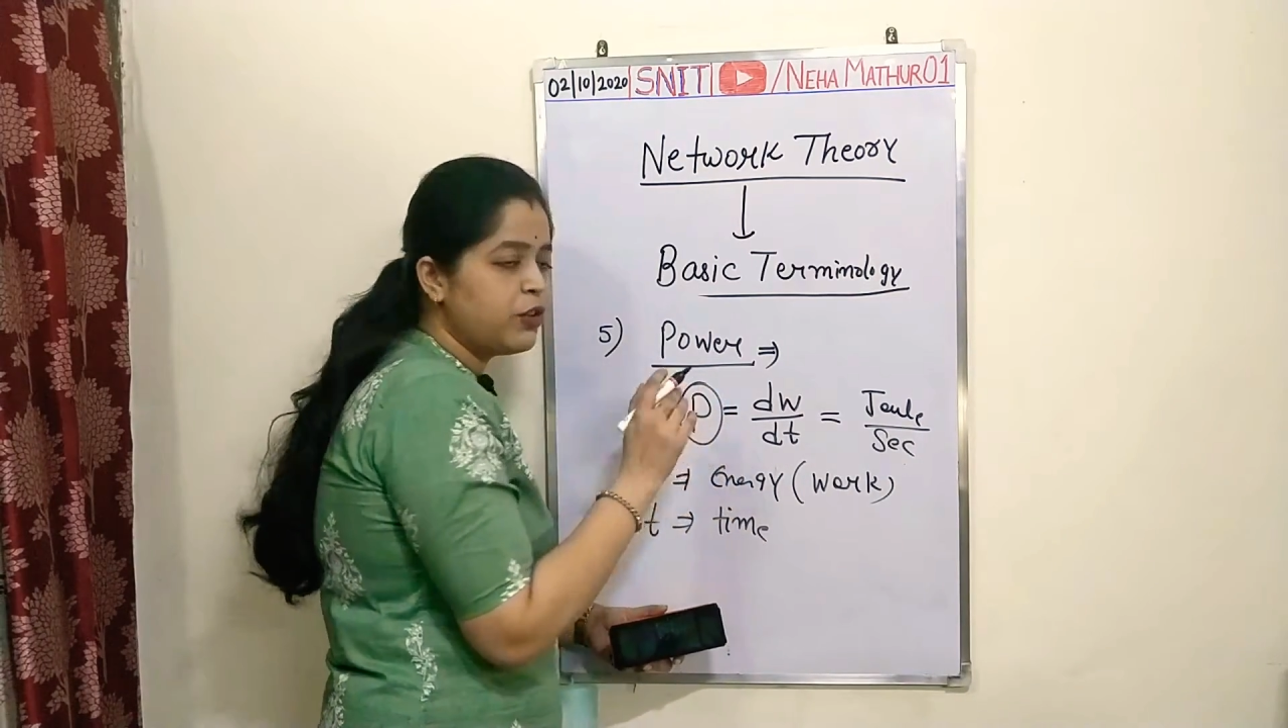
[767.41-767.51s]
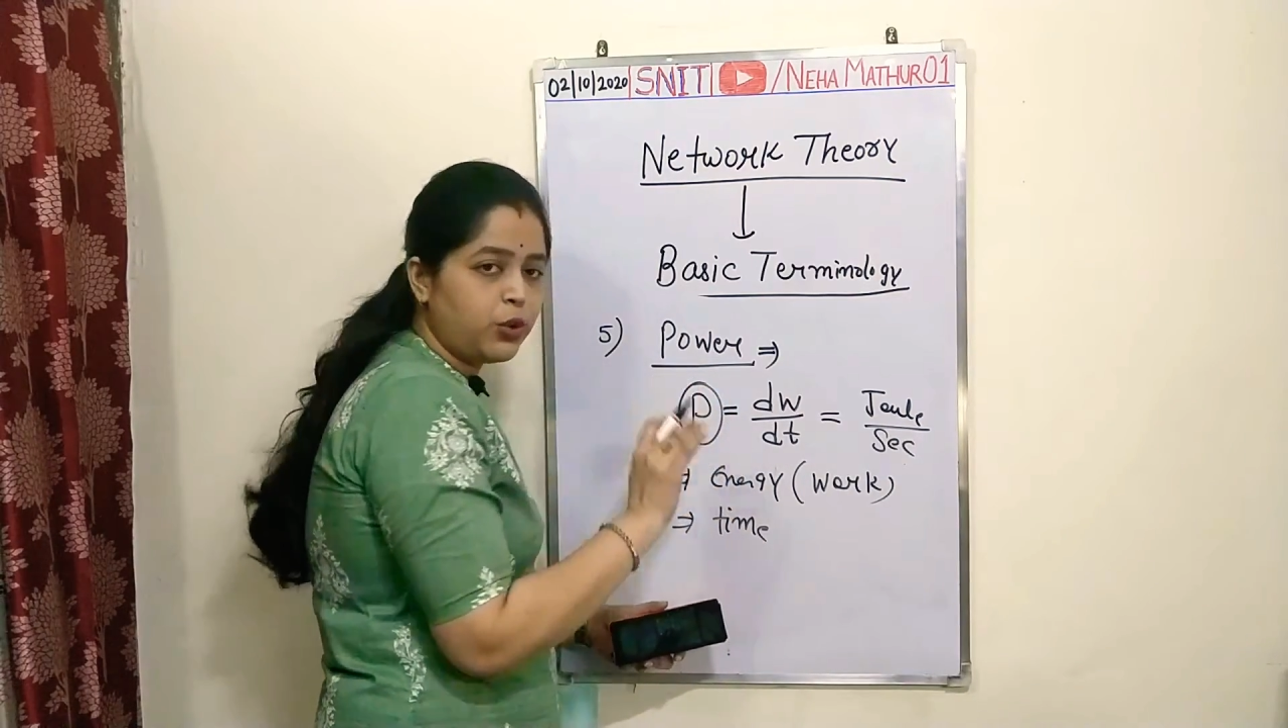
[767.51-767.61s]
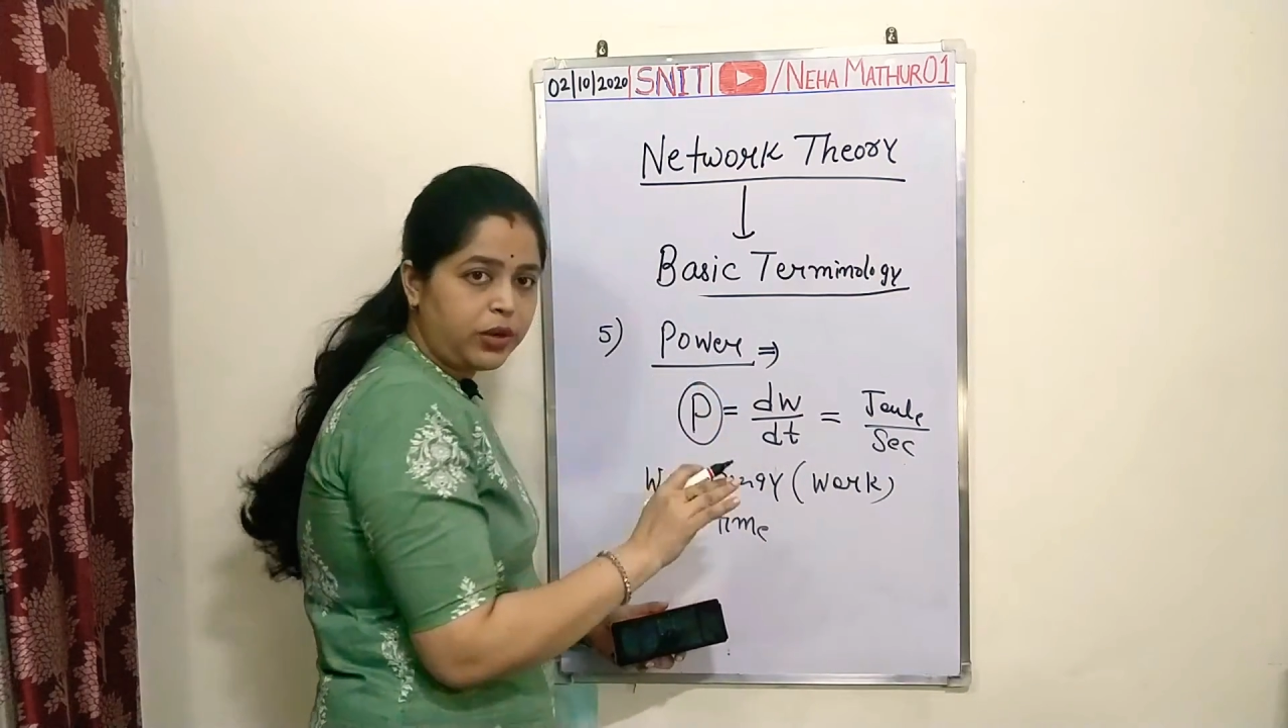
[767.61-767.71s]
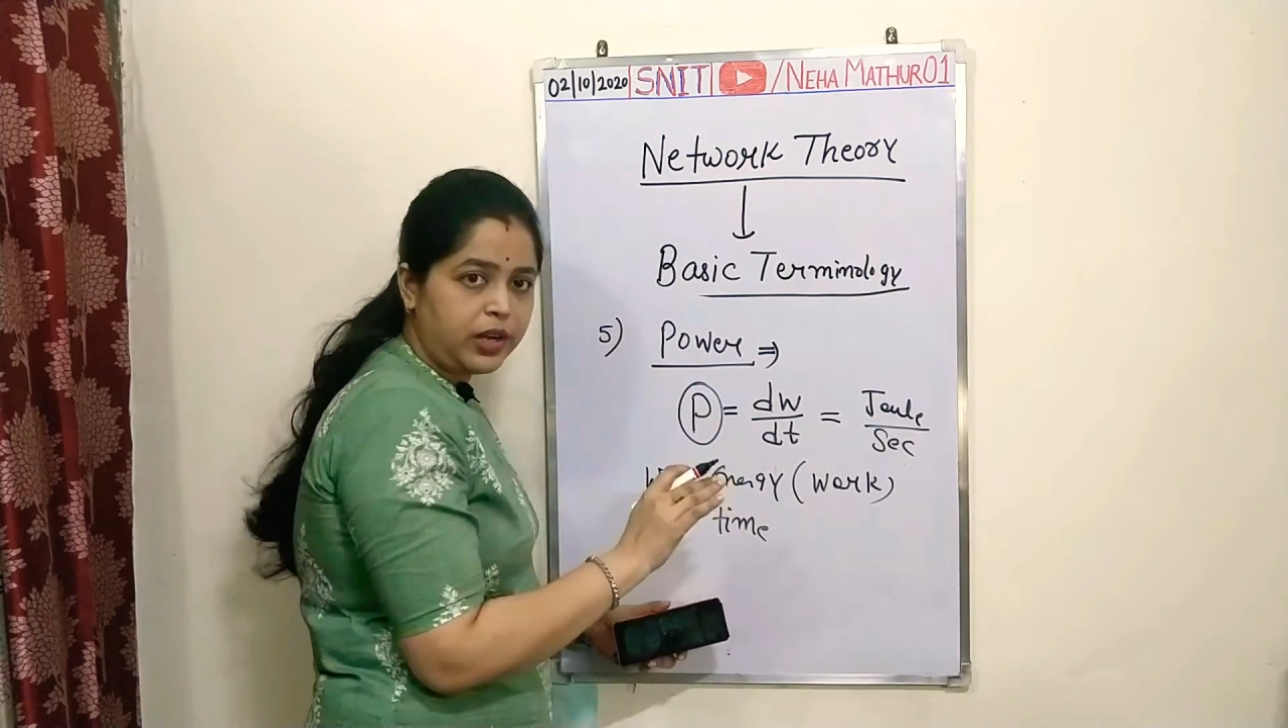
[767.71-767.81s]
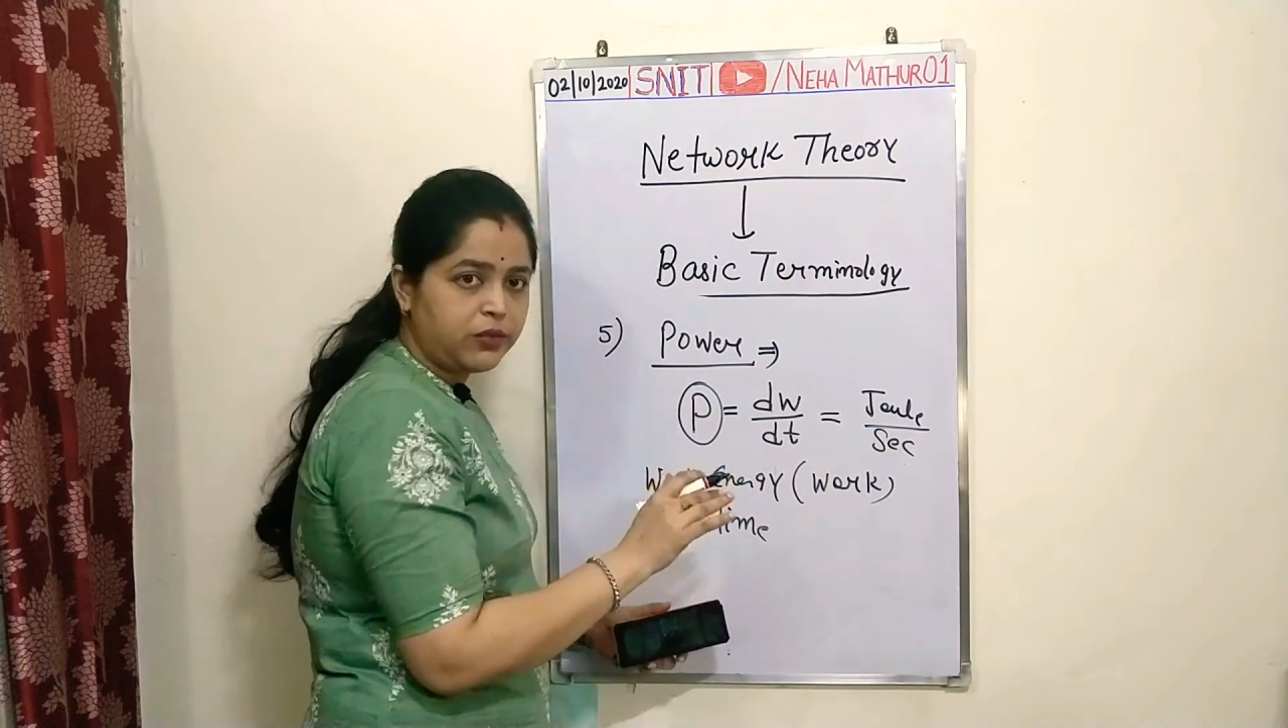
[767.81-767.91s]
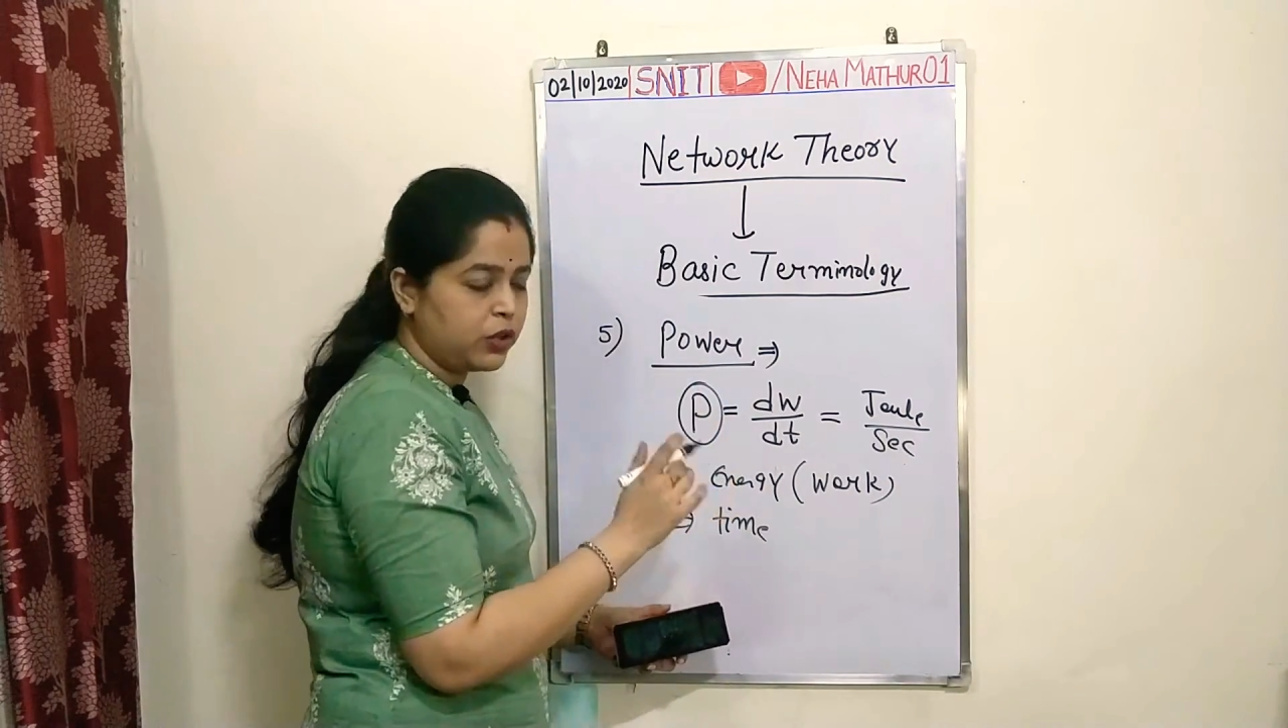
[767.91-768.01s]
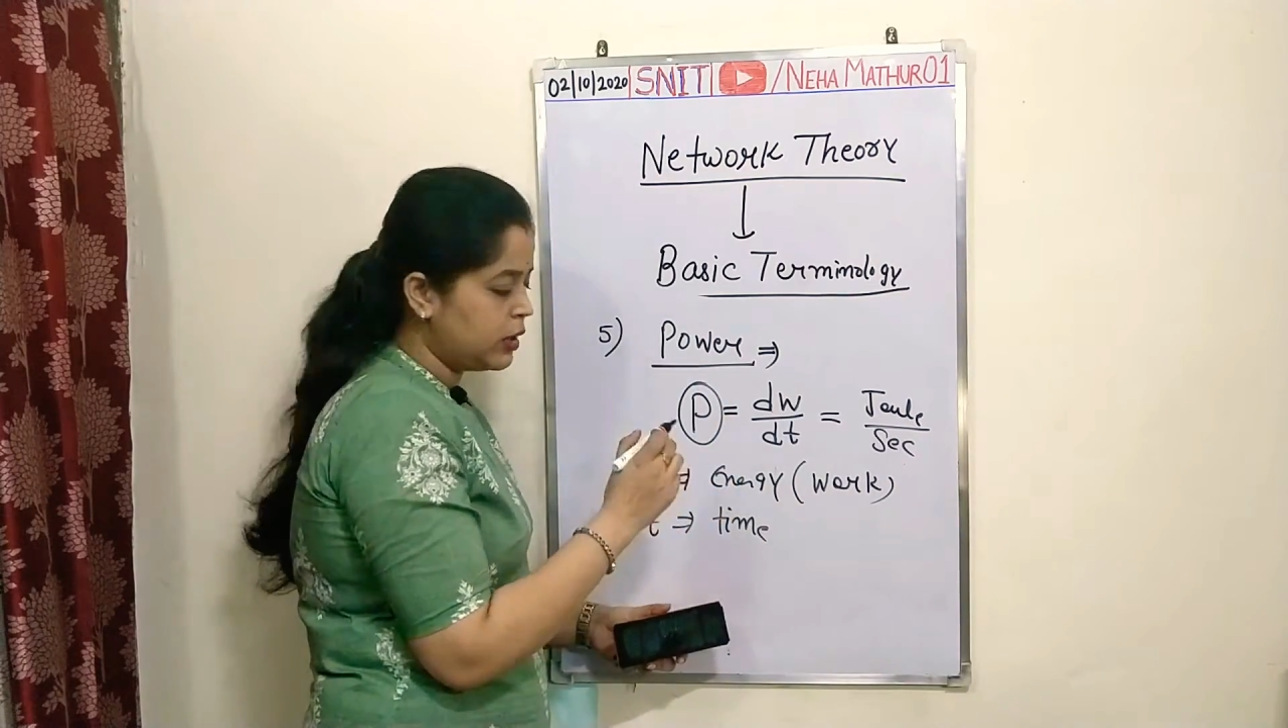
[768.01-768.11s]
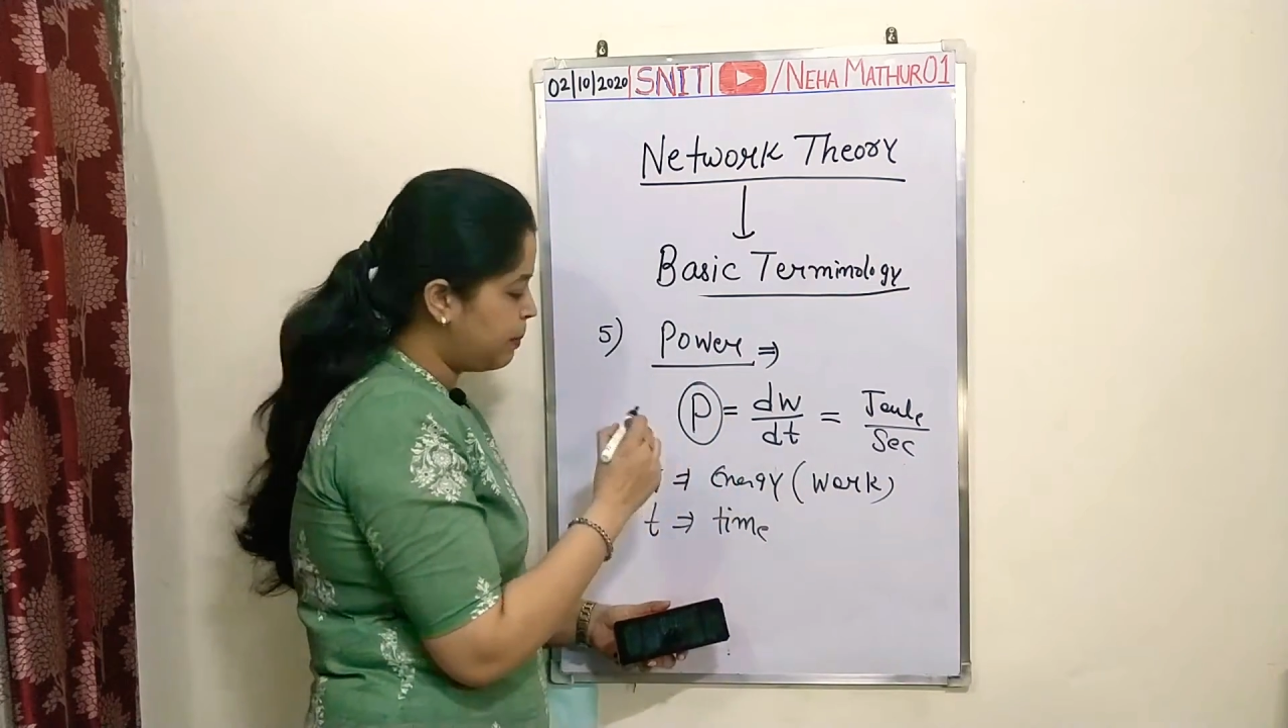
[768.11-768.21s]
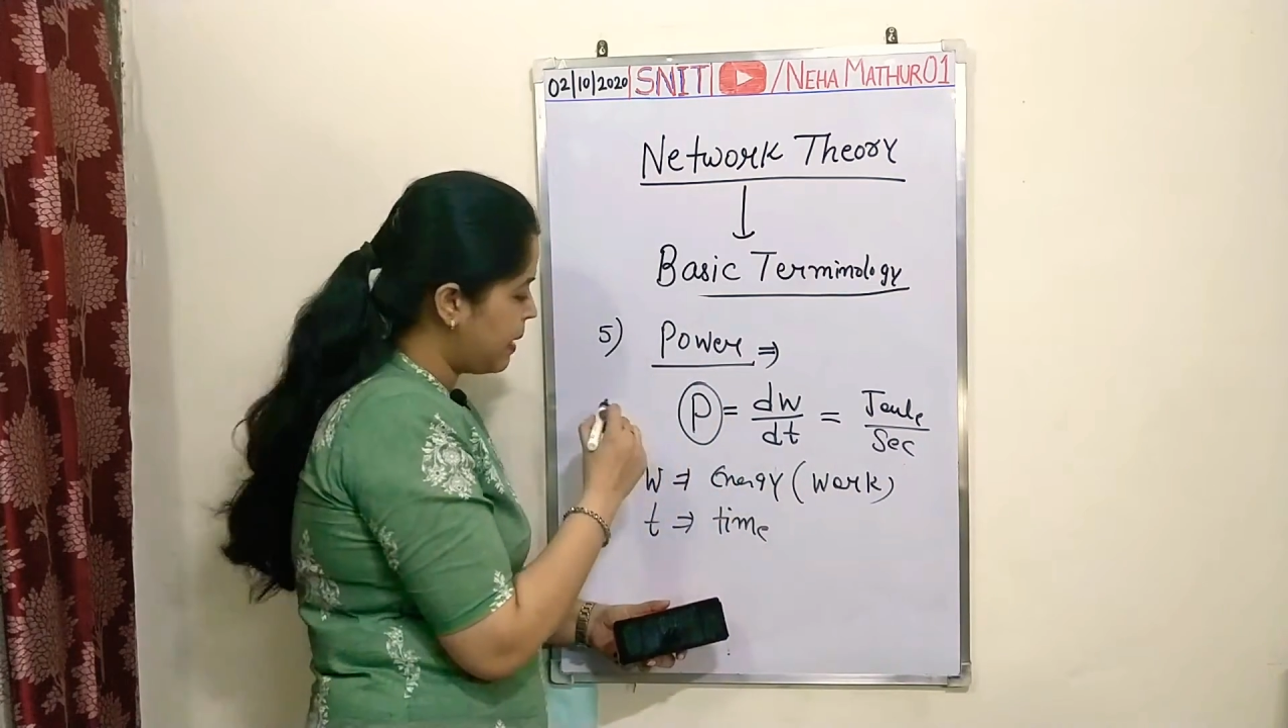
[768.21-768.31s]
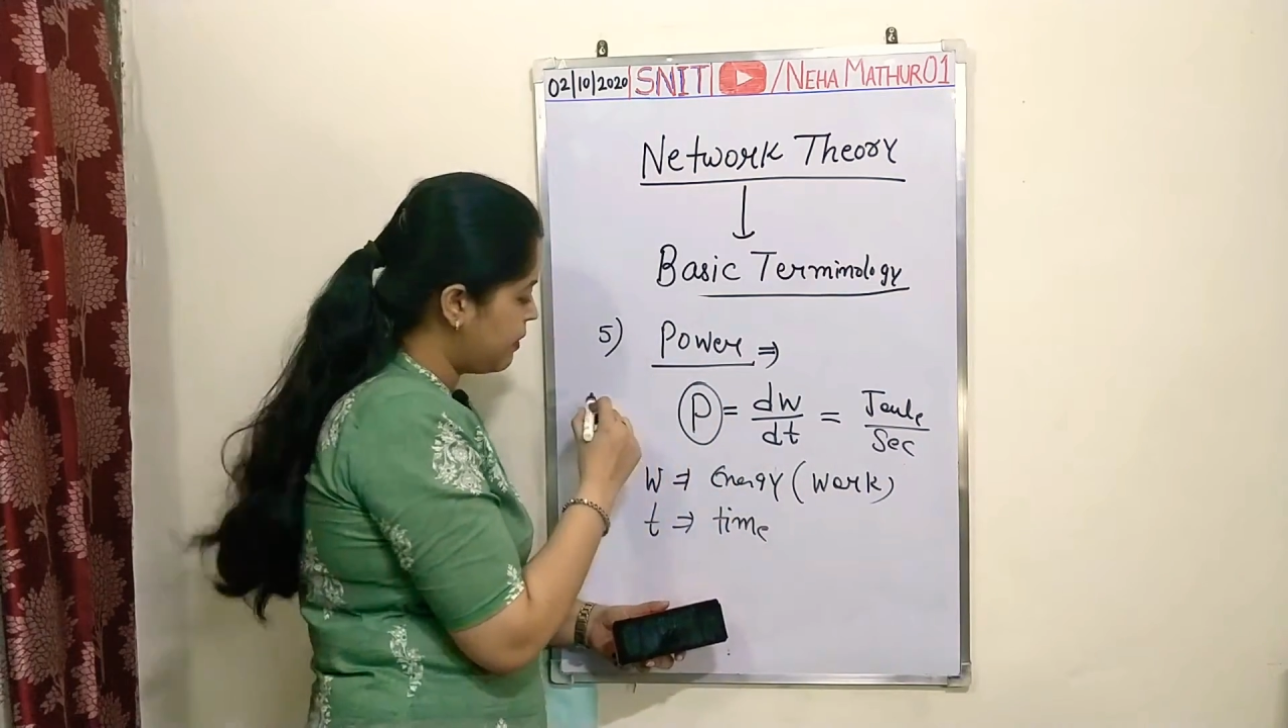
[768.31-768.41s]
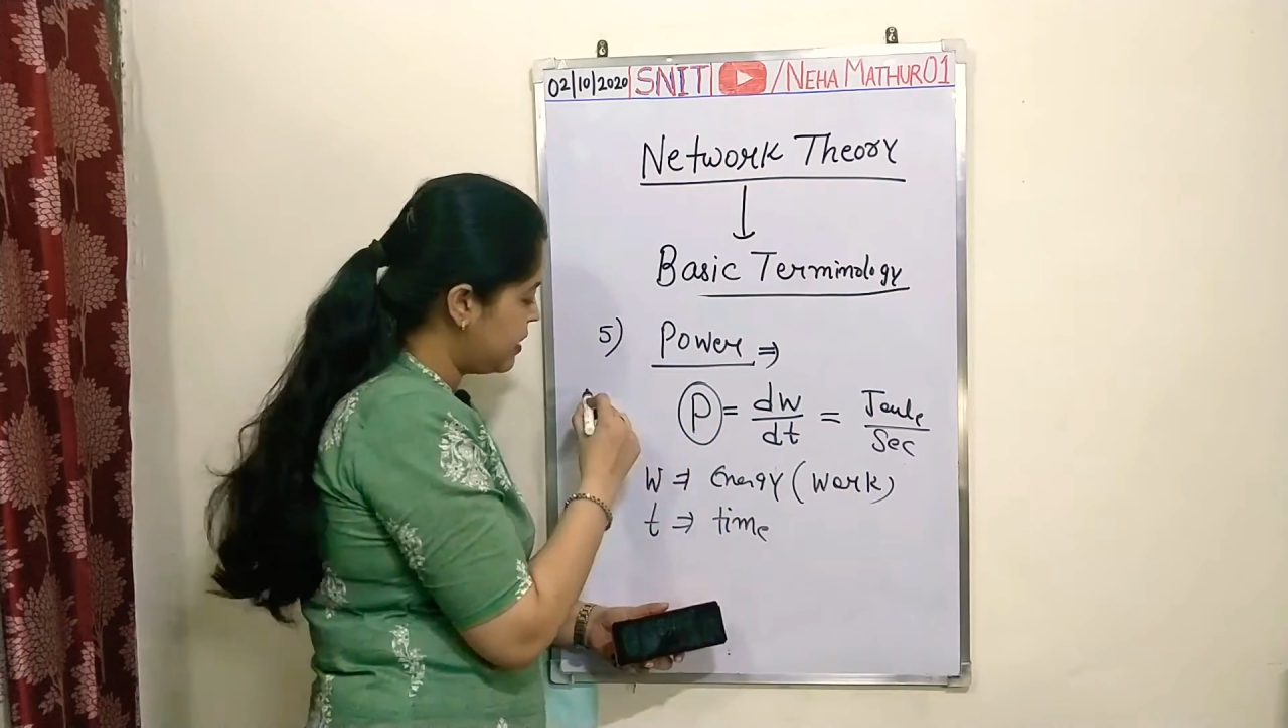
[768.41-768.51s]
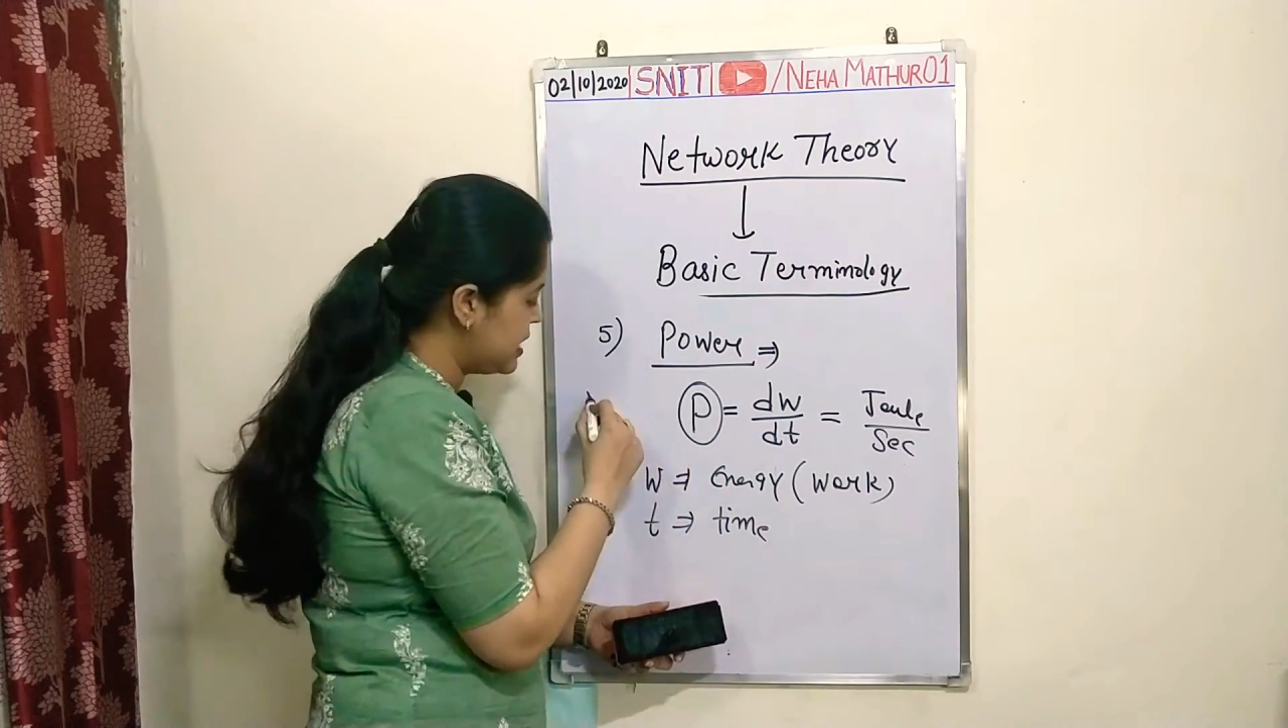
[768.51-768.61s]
unit for the power